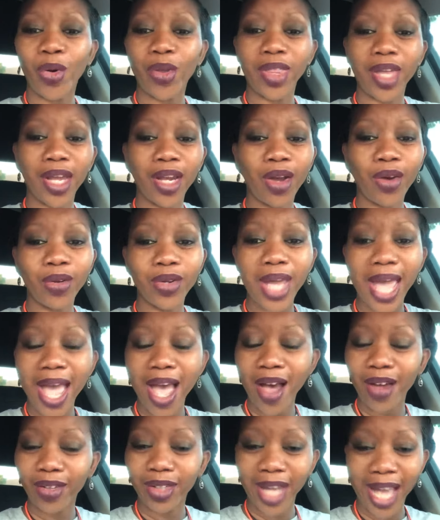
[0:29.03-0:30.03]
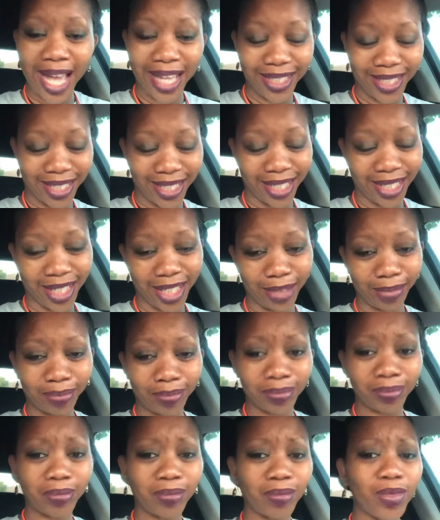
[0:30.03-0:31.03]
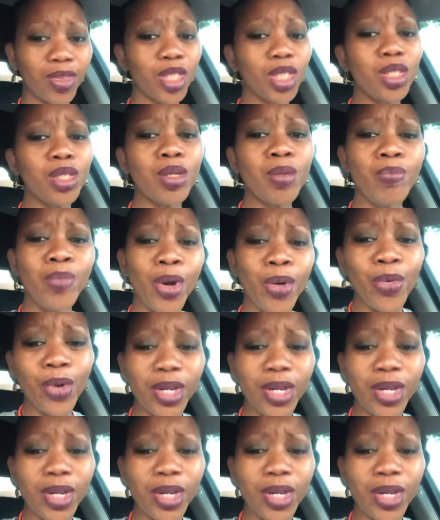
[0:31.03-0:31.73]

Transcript: or they go down constantly. But